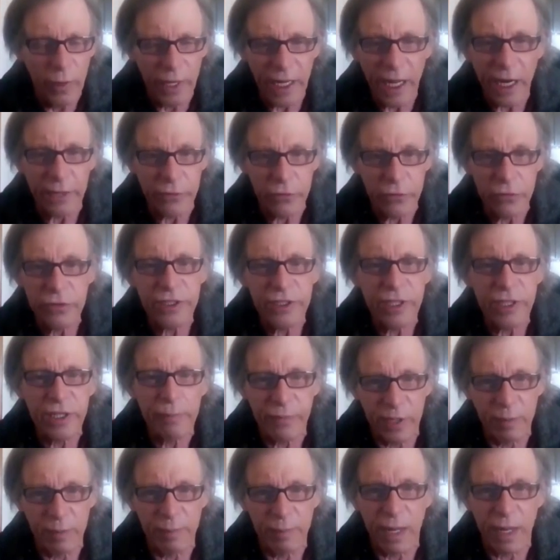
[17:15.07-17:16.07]
got to do
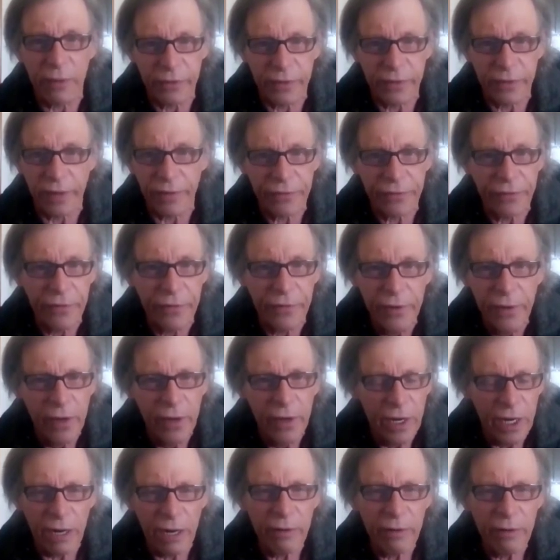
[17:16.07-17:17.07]
something about this.
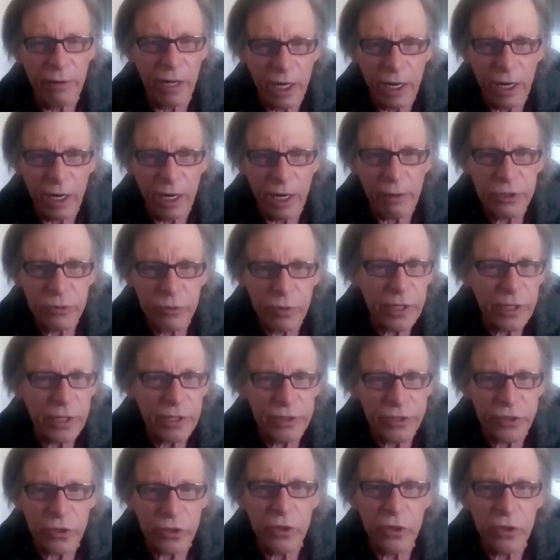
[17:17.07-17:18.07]
And I was really
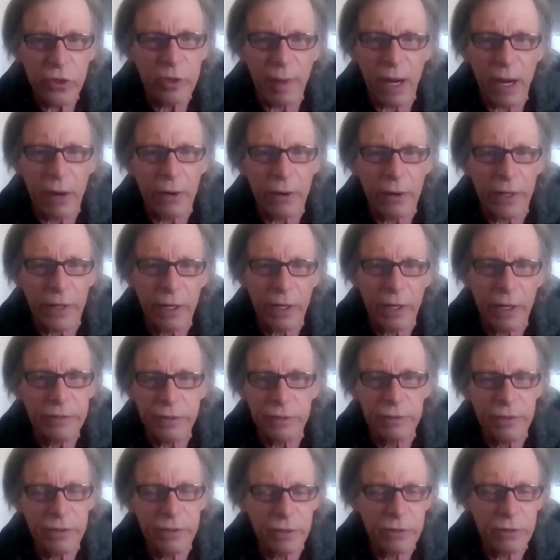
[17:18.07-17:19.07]
concerned about it. I
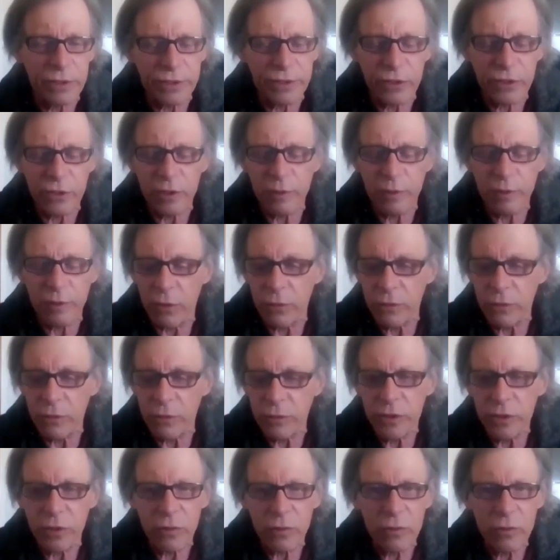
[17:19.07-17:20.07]
was concerned about
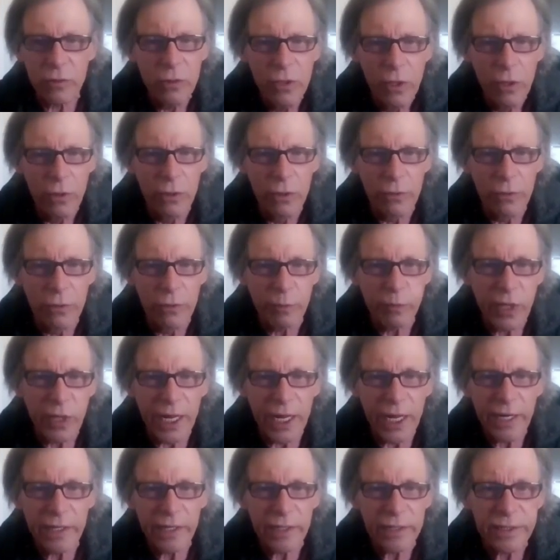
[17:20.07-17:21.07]
the
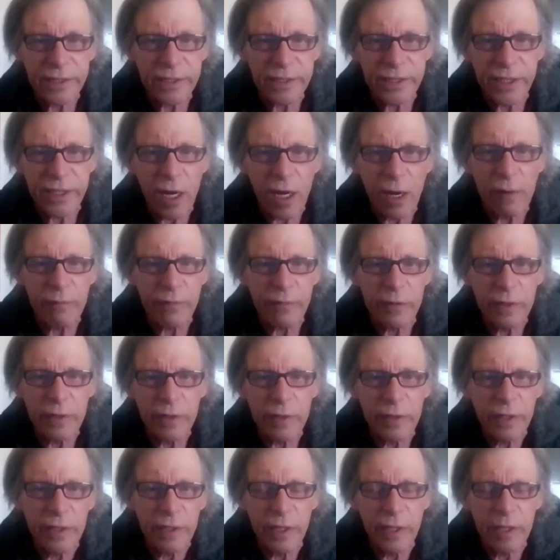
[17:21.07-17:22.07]
planet itself
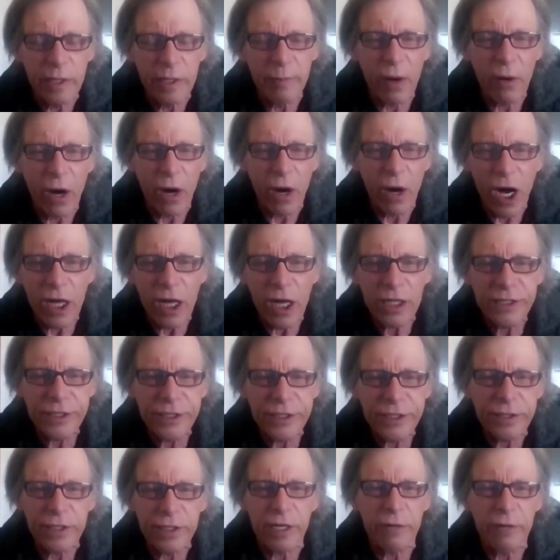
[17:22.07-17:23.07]
and about
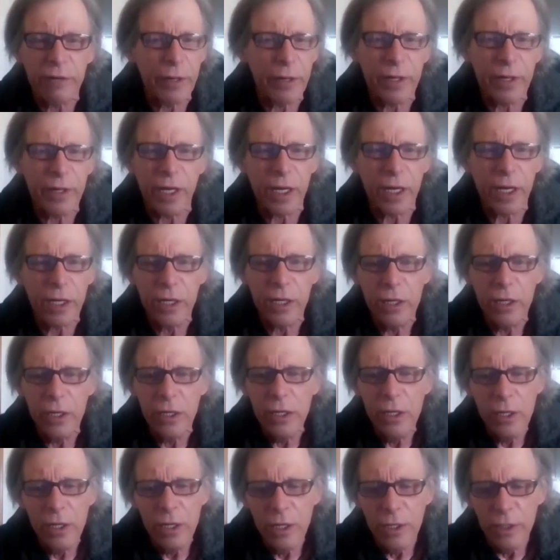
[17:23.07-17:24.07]
us and everything.
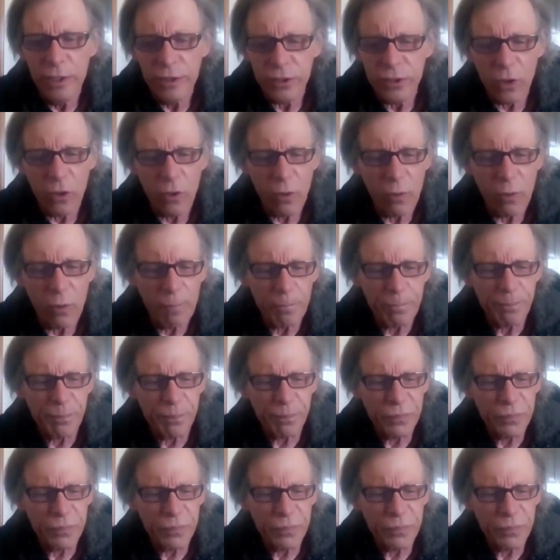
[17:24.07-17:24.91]
So